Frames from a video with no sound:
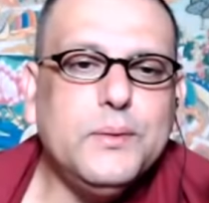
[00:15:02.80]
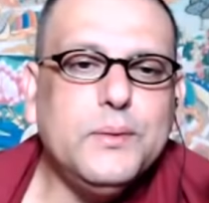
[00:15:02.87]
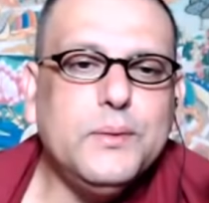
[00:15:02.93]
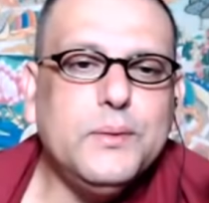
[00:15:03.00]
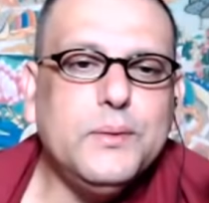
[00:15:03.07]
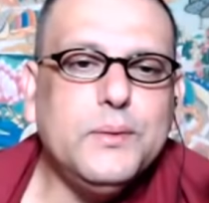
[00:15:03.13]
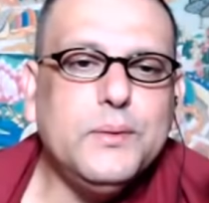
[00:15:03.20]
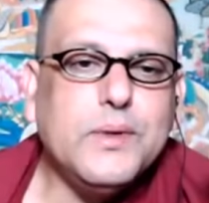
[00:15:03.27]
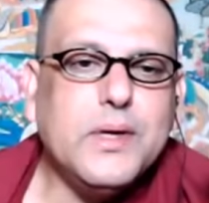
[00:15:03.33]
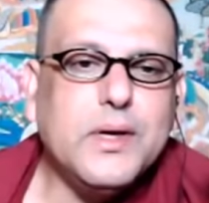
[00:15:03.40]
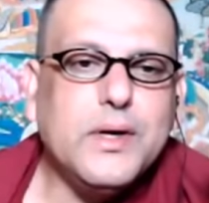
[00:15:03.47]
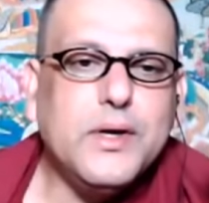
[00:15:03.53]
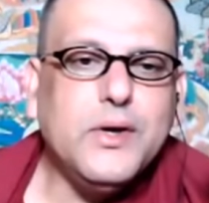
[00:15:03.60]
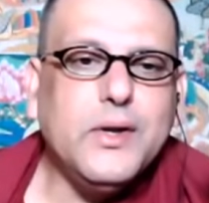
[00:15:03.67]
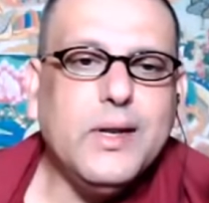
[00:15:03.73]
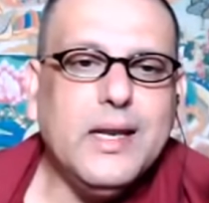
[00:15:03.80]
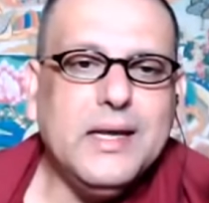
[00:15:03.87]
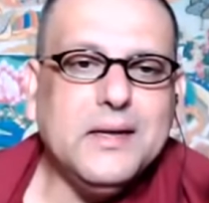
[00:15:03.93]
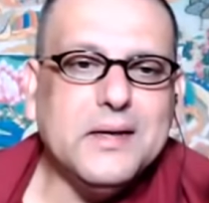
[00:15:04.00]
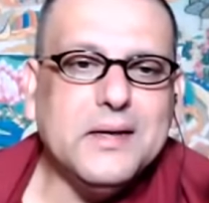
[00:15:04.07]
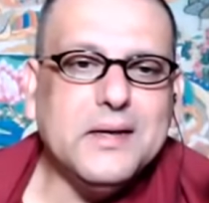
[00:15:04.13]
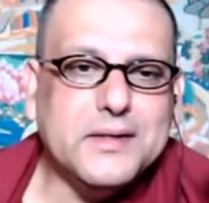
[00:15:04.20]
count good
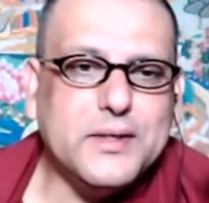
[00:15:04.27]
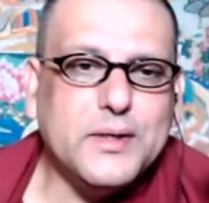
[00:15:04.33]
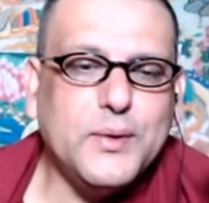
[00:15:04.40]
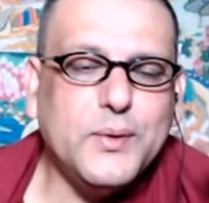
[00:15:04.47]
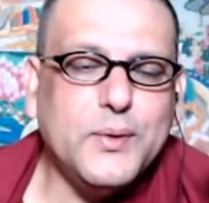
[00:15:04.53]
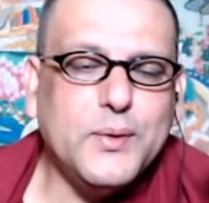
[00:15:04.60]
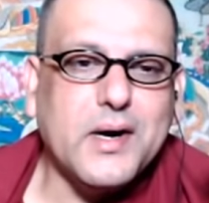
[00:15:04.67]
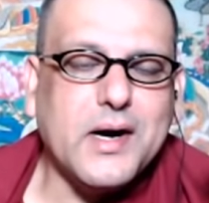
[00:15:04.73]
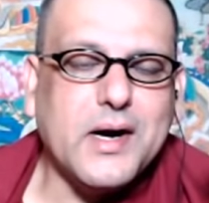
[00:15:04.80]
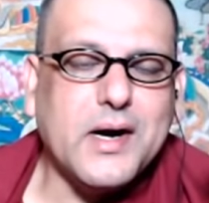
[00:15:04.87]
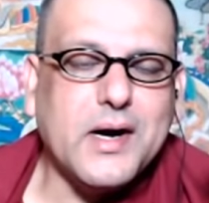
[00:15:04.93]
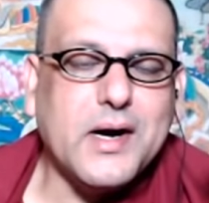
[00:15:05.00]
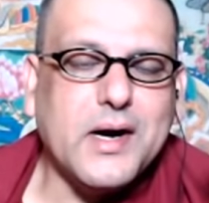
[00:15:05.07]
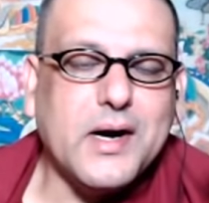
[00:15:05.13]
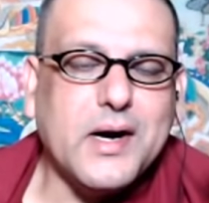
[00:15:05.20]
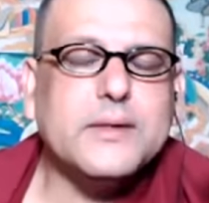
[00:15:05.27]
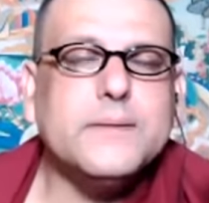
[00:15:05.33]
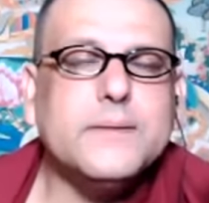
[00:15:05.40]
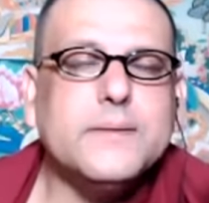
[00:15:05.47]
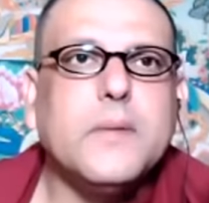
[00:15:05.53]
leaders who are around us.